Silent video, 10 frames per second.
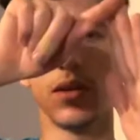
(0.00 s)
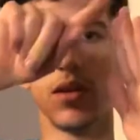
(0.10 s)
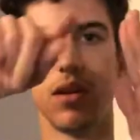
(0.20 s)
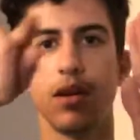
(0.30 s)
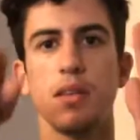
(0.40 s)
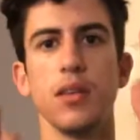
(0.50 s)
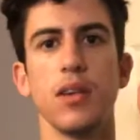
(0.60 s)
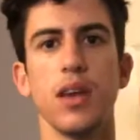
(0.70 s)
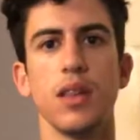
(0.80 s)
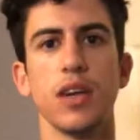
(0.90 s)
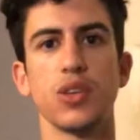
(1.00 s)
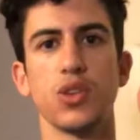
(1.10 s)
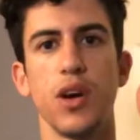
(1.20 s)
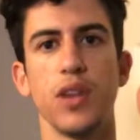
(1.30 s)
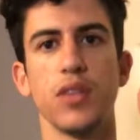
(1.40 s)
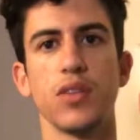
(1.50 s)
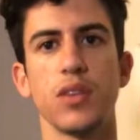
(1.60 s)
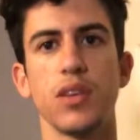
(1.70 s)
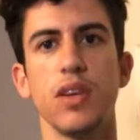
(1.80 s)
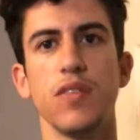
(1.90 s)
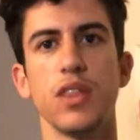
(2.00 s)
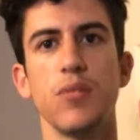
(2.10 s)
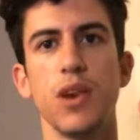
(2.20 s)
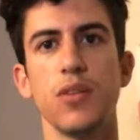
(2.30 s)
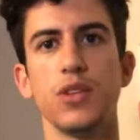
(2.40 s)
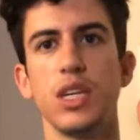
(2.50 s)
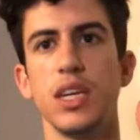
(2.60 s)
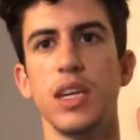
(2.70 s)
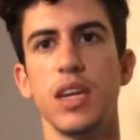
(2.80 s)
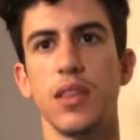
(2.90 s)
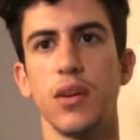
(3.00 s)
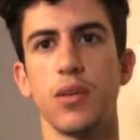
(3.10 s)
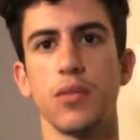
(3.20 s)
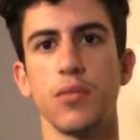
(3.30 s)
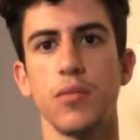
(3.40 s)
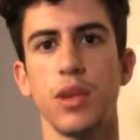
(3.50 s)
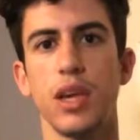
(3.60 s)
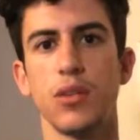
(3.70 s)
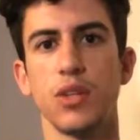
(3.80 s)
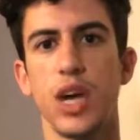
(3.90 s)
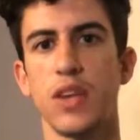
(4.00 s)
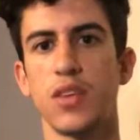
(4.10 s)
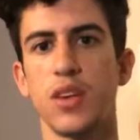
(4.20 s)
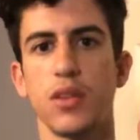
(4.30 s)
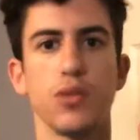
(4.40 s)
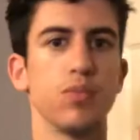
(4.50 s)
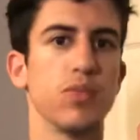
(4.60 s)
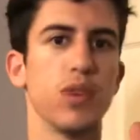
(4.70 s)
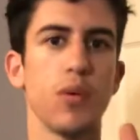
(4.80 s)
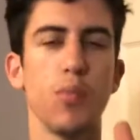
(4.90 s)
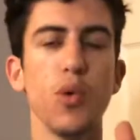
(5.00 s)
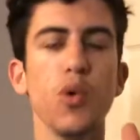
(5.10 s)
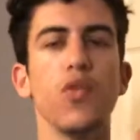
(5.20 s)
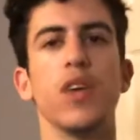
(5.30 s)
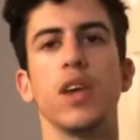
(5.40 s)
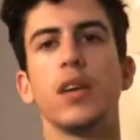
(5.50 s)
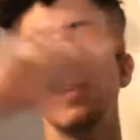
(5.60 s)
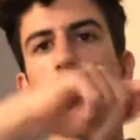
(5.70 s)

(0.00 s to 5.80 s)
the electrons, giving them energy, and they're energizing and they're moving